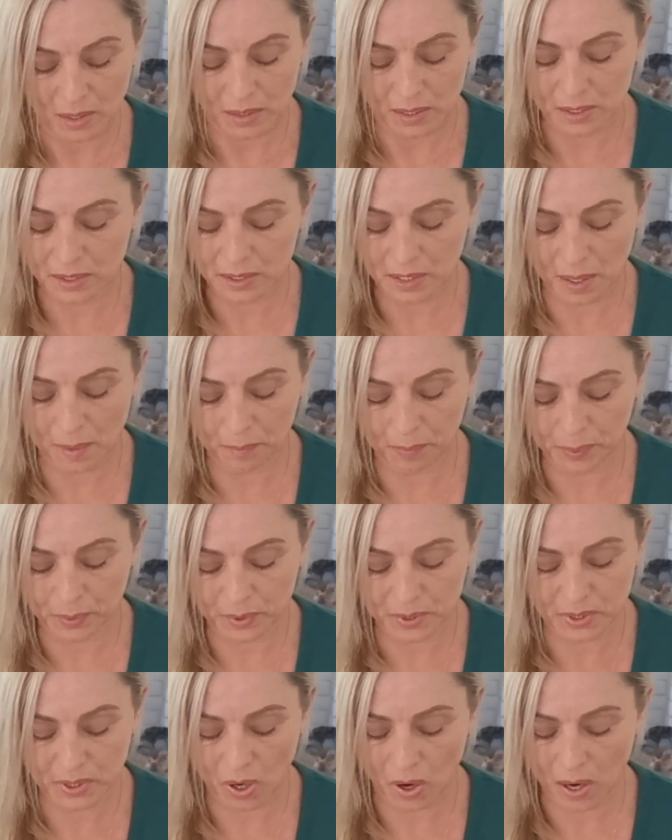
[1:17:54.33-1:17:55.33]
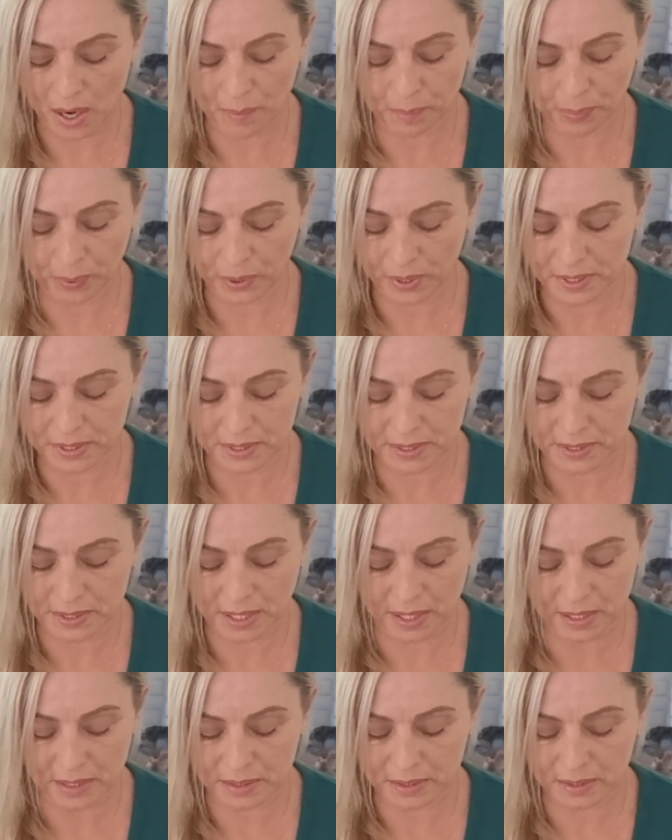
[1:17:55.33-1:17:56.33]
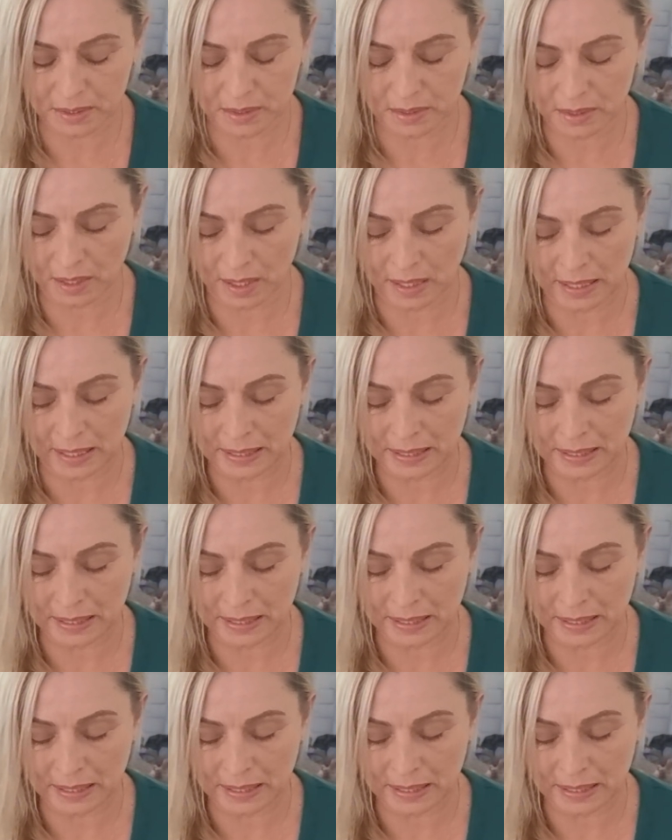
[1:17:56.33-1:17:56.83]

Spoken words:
this Empress, High Priestess,